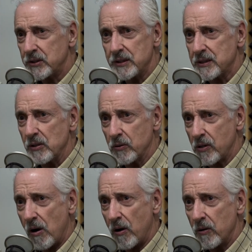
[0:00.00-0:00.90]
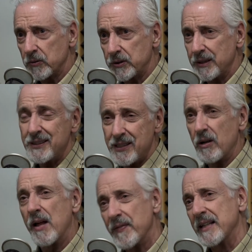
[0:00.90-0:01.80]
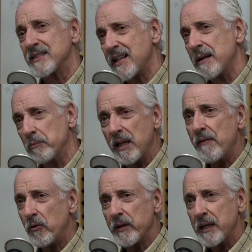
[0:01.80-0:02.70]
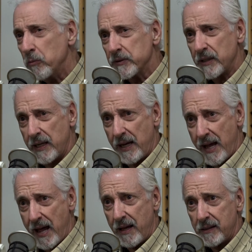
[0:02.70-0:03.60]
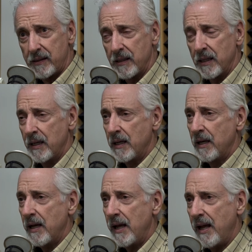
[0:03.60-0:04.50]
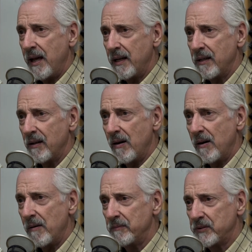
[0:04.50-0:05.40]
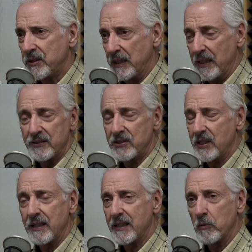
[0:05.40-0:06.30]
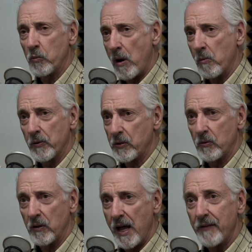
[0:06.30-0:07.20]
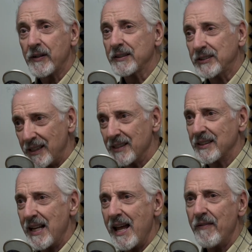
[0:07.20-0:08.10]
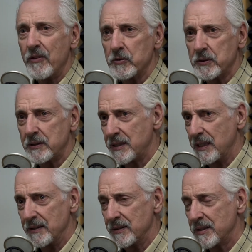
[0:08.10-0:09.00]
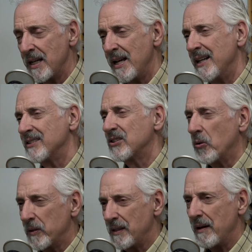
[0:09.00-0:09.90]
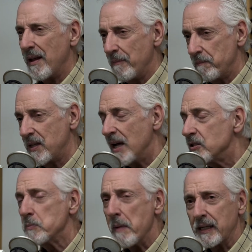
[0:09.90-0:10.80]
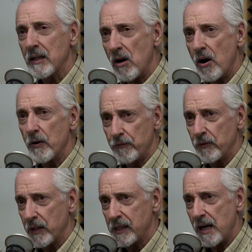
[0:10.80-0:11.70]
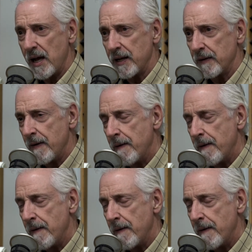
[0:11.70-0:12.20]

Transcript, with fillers: She's still carnal. She's still on mm. that same level he was at. Mm-hmm. And um, she doesn't see anything wrong with her life because she doesn't have those sins. So it, it does make it hard for the guy.